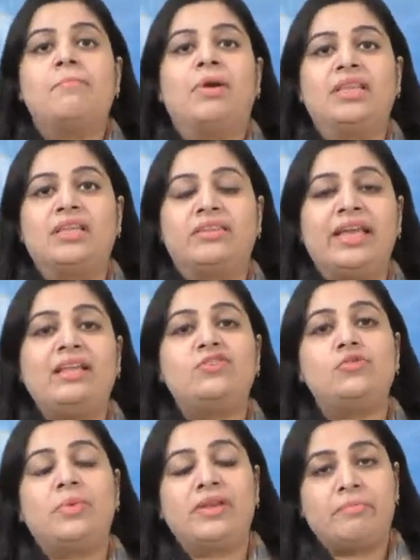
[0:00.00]
But the
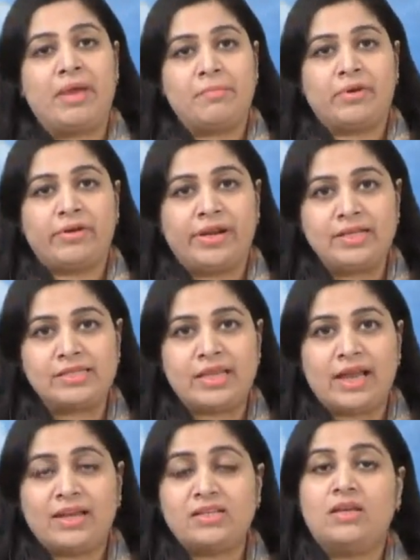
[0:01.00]
thing to be remembered here is
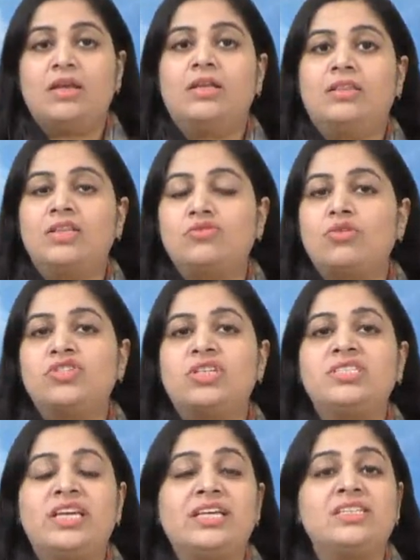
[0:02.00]
that the
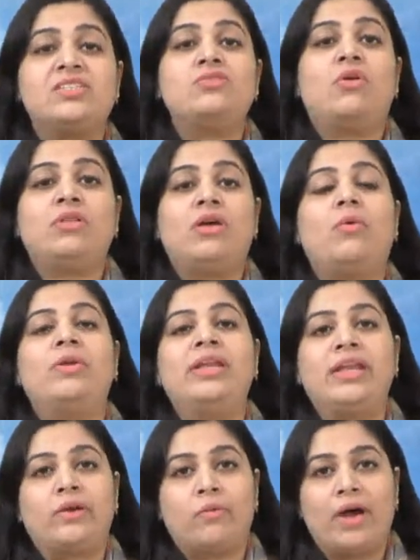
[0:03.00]
social change is not the
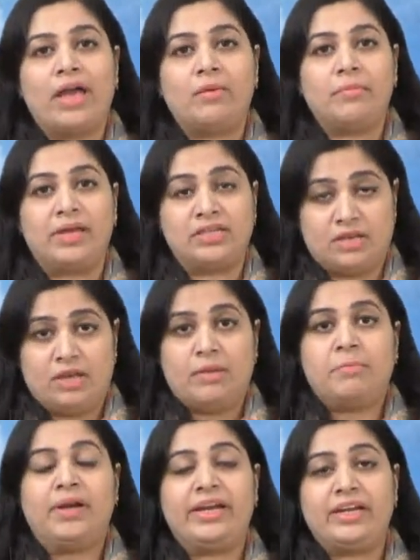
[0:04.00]
only requirement,
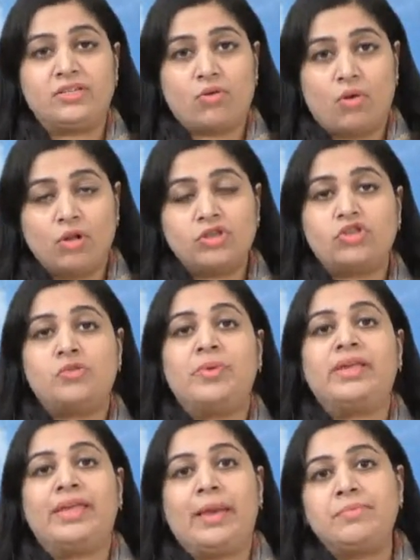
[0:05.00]
but it is also to
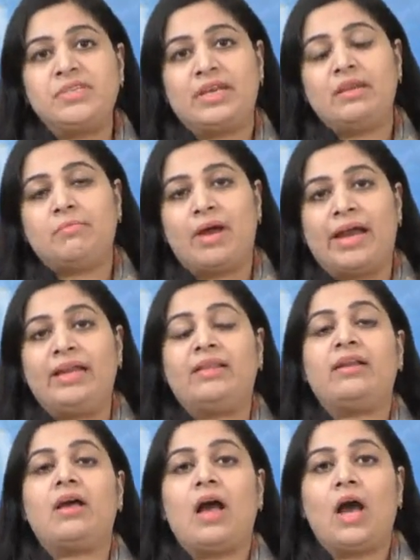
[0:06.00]
be kept in
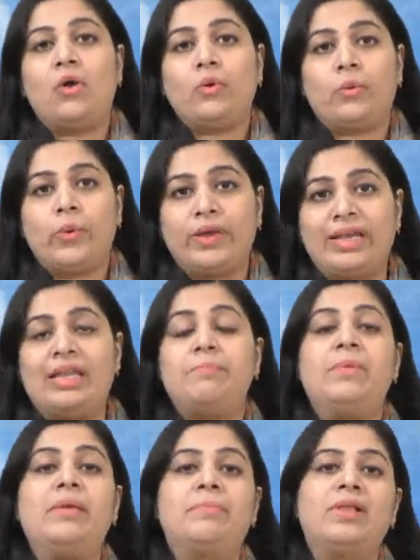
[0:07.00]
mind that how
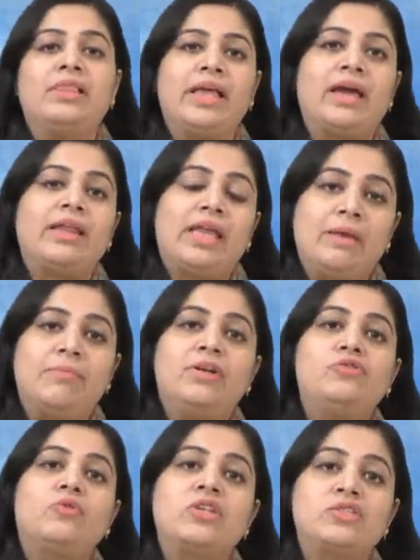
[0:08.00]
quickly people they are
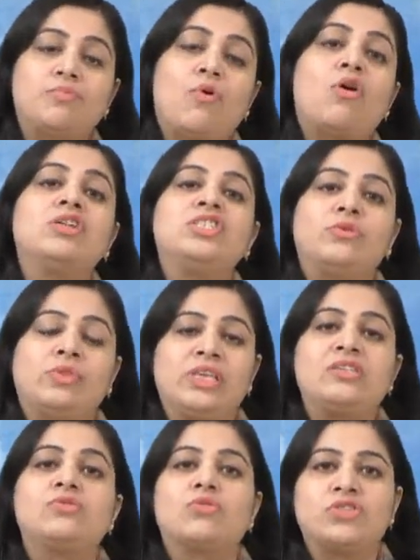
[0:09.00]
able to respond to
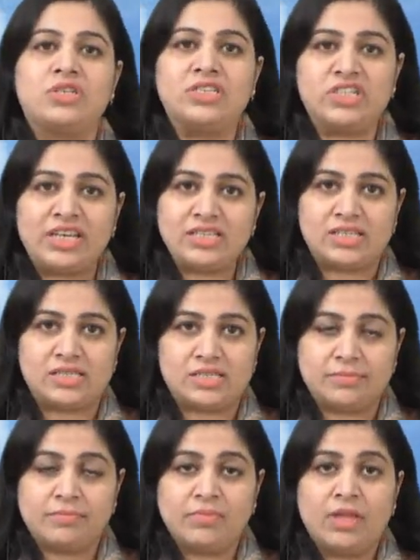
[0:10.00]
these social
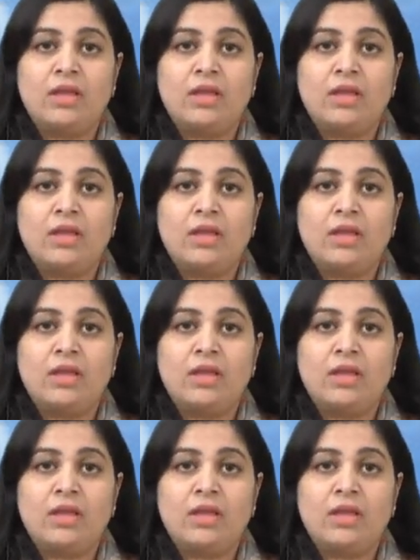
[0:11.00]
changes.